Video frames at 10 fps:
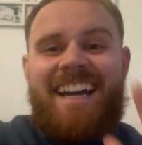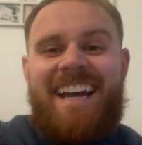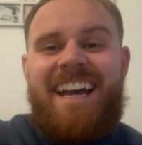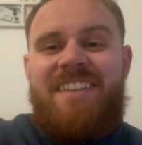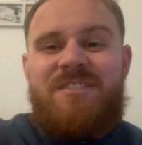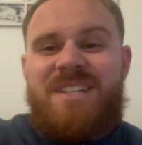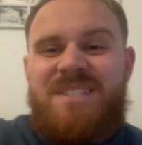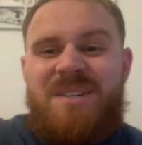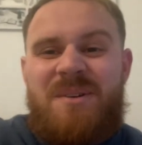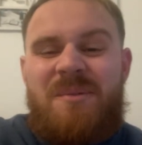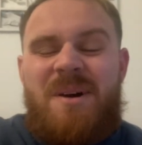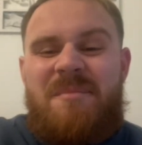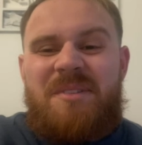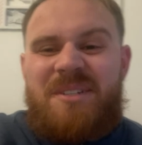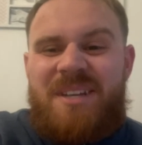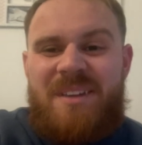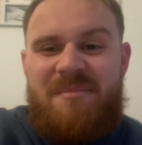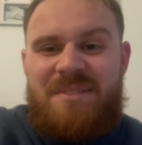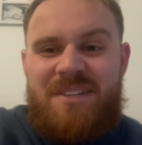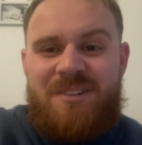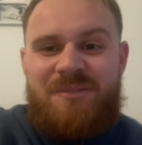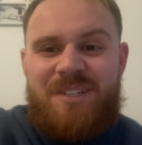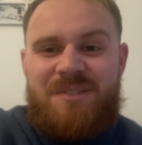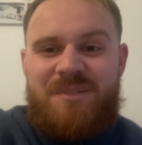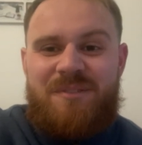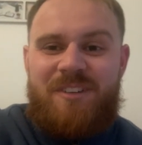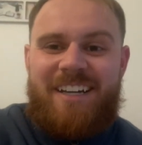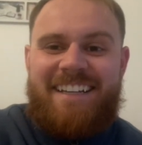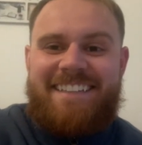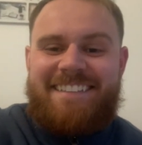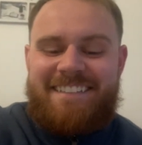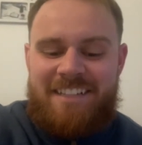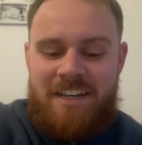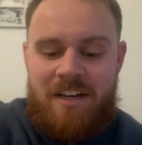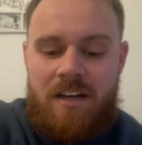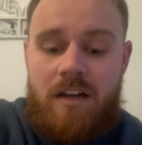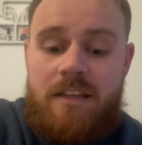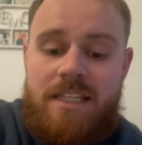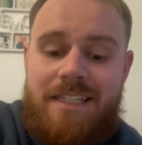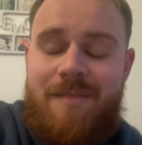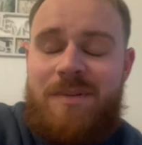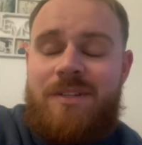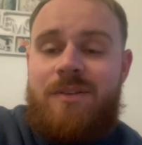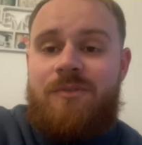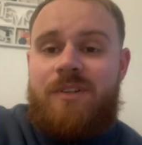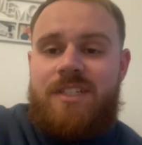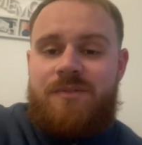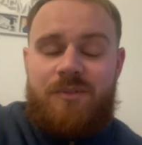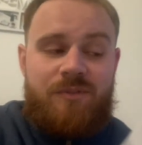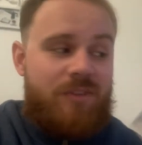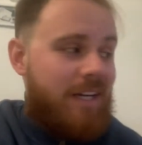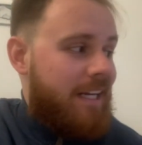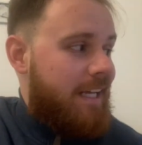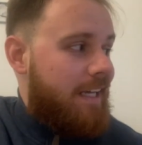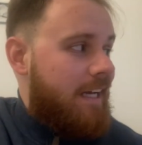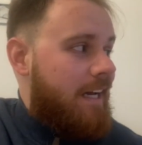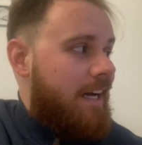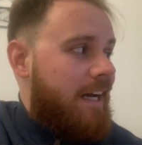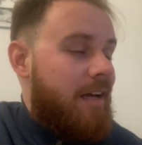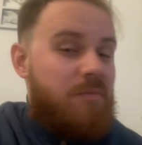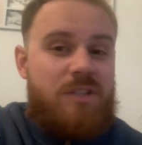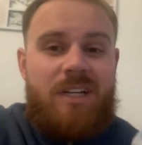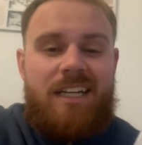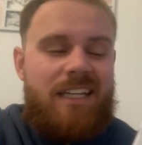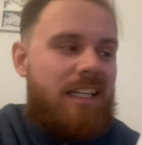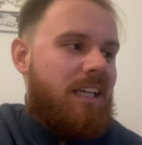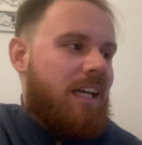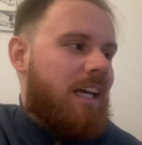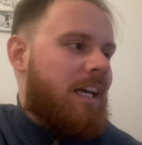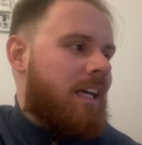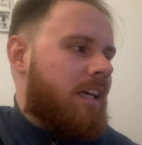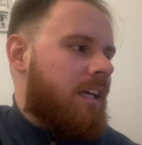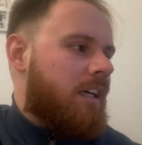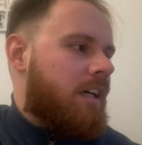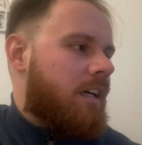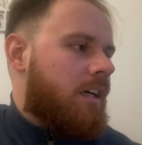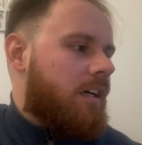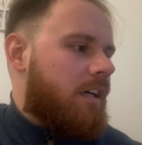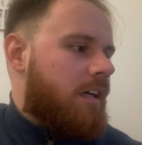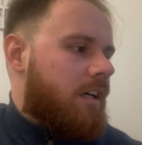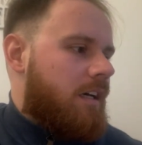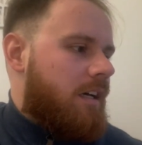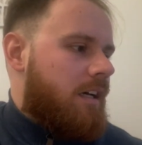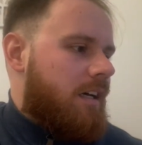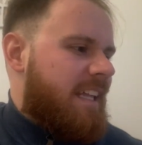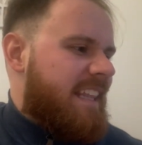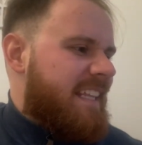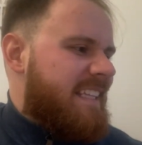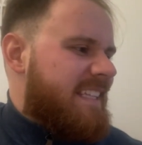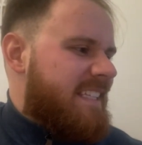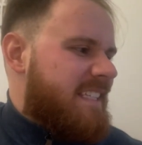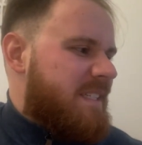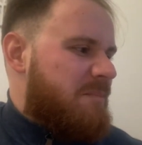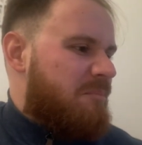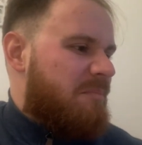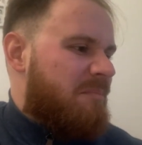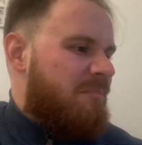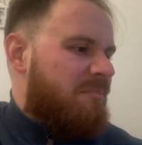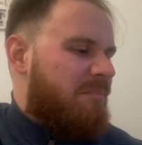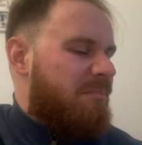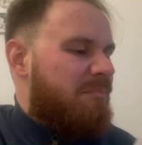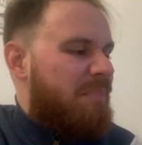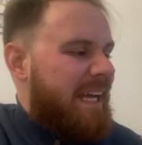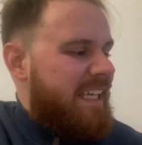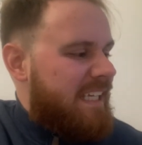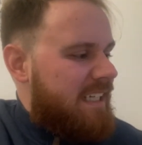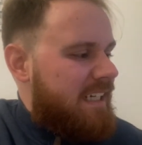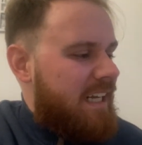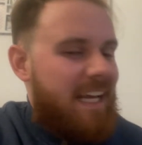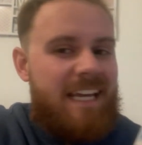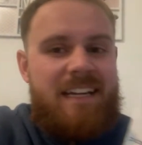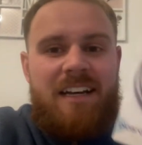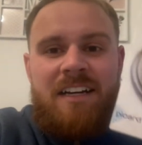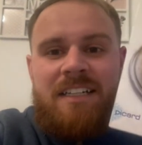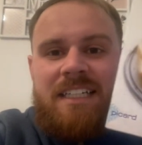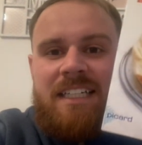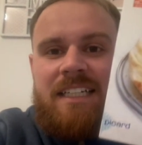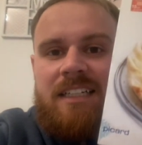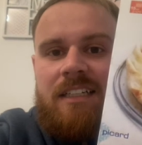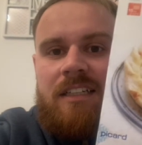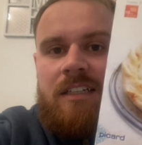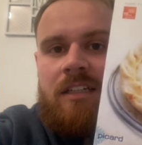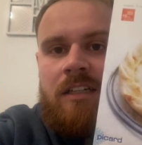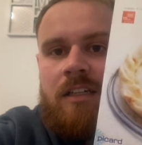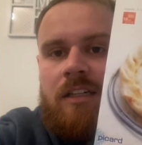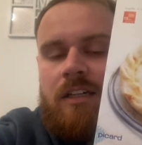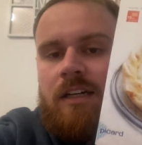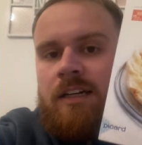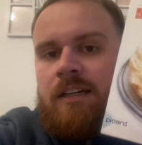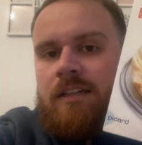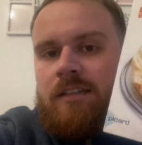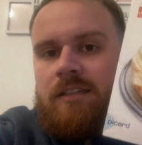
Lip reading: Hey friends, welcome to another episode of French Food Friday. On this episode of French Food Friday, I am trying I think that this is bacon and onion uh,